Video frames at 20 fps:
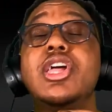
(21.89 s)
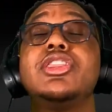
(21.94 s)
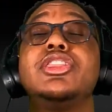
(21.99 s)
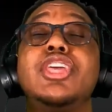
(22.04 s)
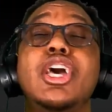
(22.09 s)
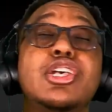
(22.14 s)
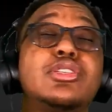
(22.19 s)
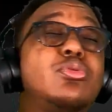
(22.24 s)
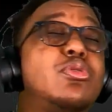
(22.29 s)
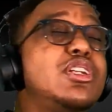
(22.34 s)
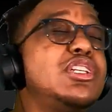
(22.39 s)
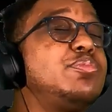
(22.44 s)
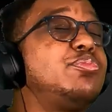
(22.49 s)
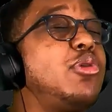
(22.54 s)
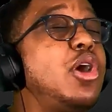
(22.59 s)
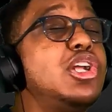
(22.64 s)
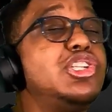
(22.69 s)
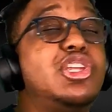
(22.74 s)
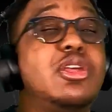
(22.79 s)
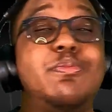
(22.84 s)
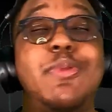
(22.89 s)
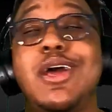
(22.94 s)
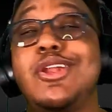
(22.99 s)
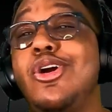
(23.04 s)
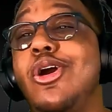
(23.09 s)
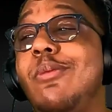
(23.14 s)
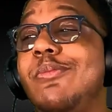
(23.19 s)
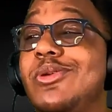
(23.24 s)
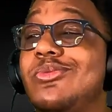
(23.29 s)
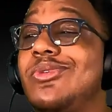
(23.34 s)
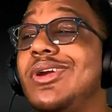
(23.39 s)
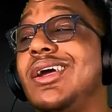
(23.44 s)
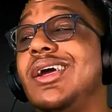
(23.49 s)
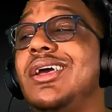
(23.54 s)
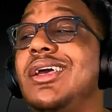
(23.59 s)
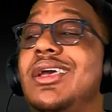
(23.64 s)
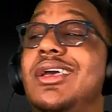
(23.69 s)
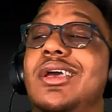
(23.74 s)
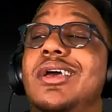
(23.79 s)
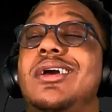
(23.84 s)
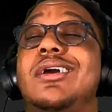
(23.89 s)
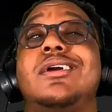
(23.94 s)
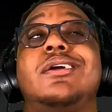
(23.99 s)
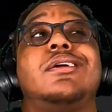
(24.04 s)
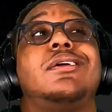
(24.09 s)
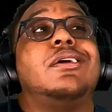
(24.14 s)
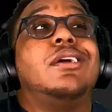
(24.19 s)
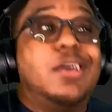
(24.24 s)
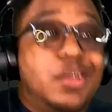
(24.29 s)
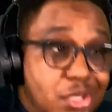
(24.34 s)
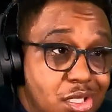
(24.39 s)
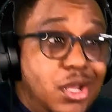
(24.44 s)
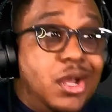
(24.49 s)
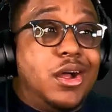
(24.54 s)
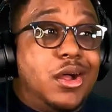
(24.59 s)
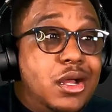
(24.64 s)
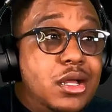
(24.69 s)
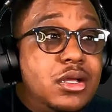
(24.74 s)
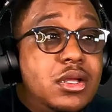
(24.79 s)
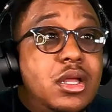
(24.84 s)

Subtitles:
This one is brought to you by the homie Ryan.